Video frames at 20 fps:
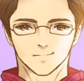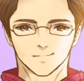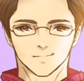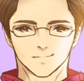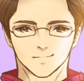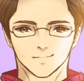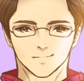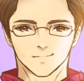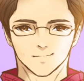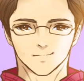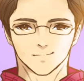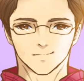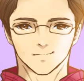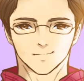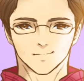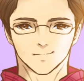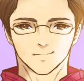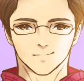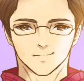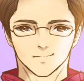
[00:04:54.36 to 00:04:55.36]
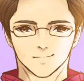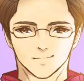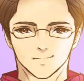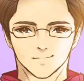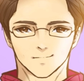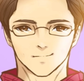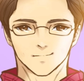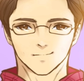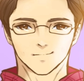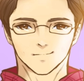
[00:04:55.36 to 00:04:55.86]

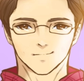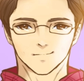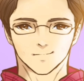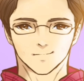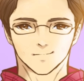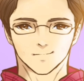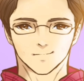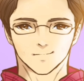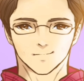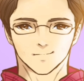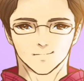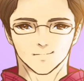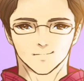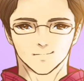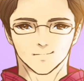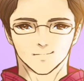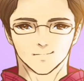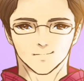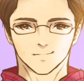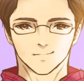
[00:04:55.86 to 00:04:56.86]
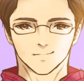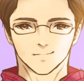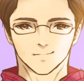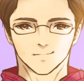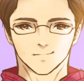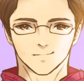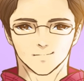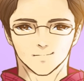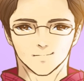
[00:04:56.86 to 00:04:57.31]
[no speech]